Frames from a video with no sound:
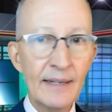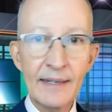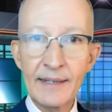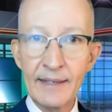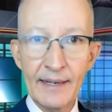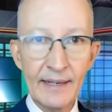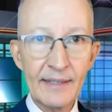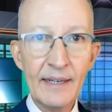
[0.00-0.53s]

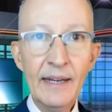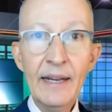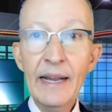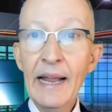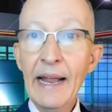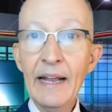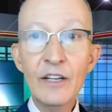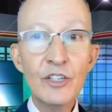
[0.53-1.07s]
connect,
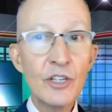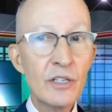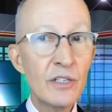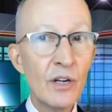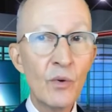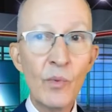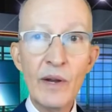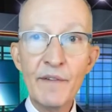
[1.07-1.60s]
and just
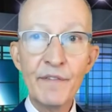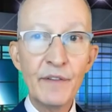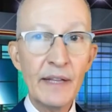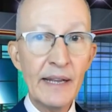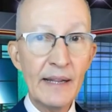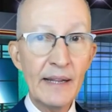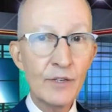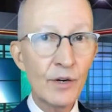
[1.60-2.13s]
don't wait for the
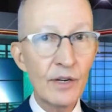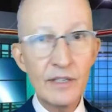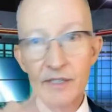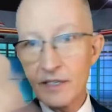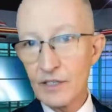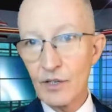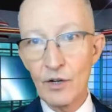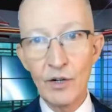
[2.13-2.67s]
answer because
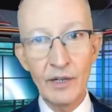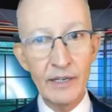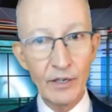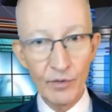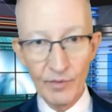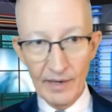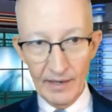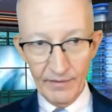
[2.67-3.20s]
it's all
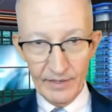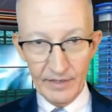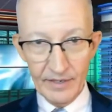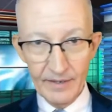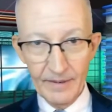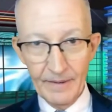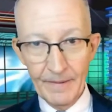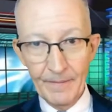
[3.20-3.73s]
irrelevant.
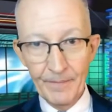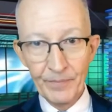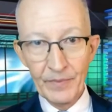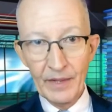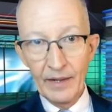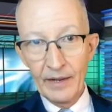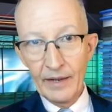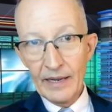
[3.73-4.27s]

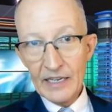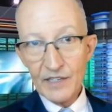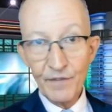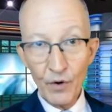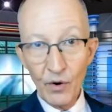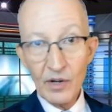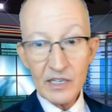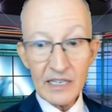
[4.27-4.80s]
As
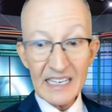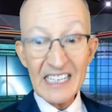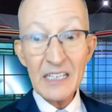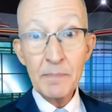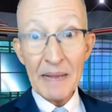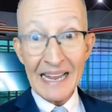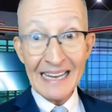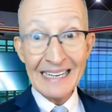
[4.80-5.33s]
far as
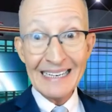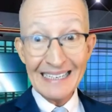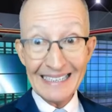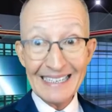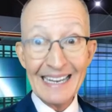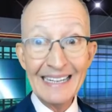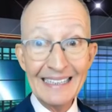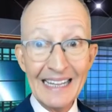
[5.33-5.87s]
expanding,
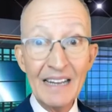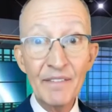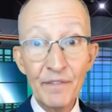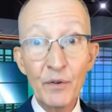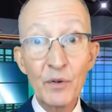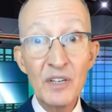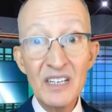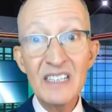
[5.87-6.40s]
take that
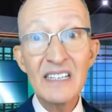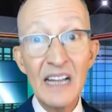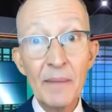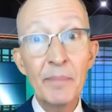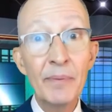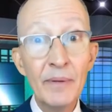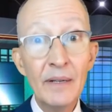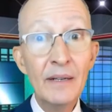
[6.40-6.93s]
first
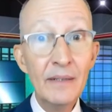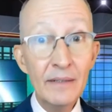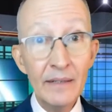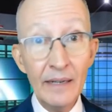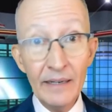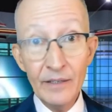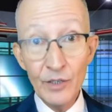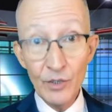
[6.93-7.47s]
step
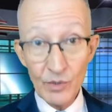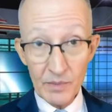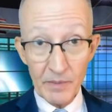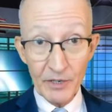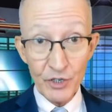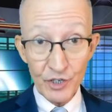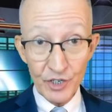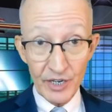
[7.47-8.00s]
and do as
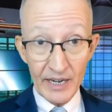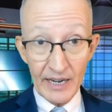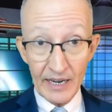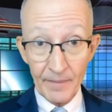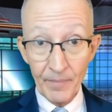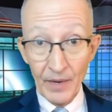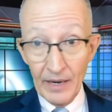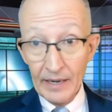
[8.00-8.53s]
much as you can.
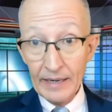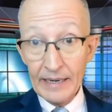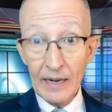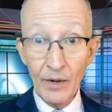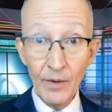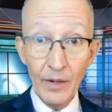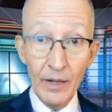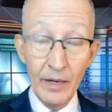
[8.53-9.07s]

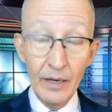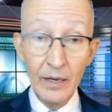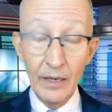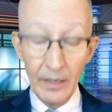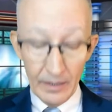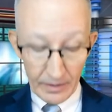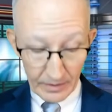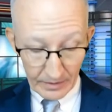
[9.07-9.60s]
Now,
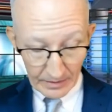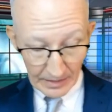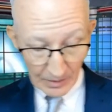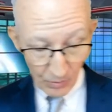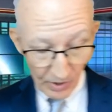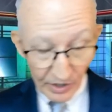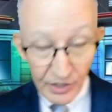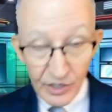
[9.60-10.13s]
I
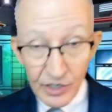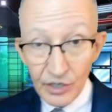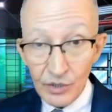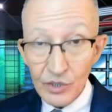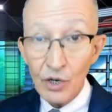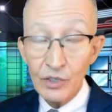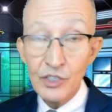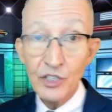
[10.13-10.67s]
want to
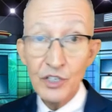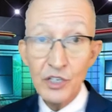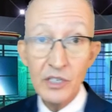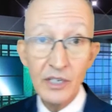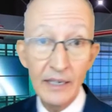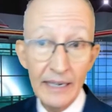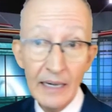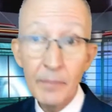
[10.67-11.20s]
talk to you just a
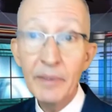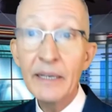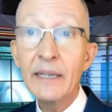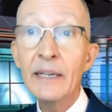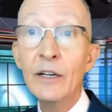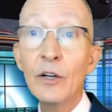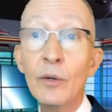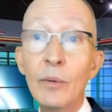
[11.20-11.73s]
little bit
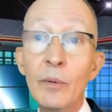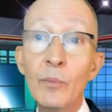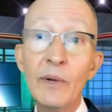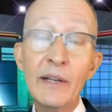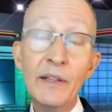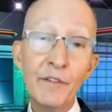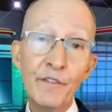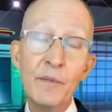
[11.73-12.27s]
here
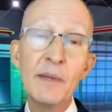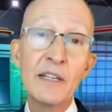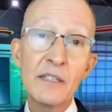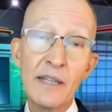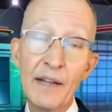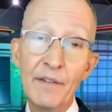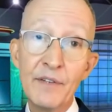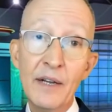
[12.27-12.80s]
in the few minutes
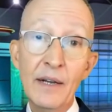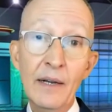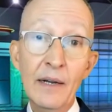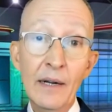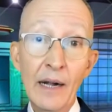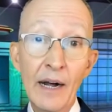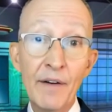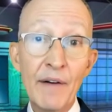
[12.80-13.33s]
left
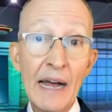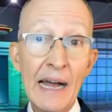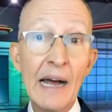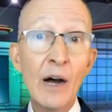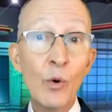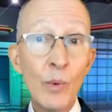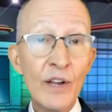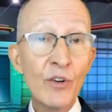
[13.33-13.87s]
of how
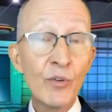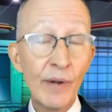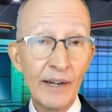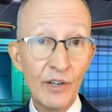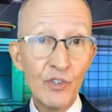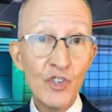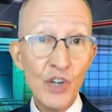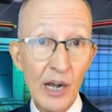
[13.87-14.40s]
we create a
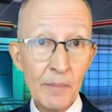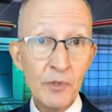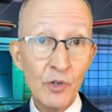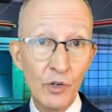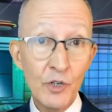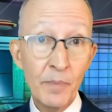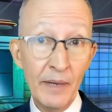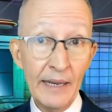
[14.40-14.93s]
job
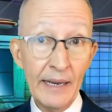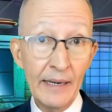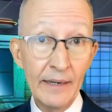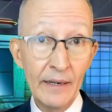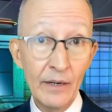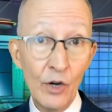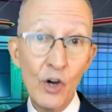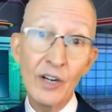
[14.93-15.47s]
search plan on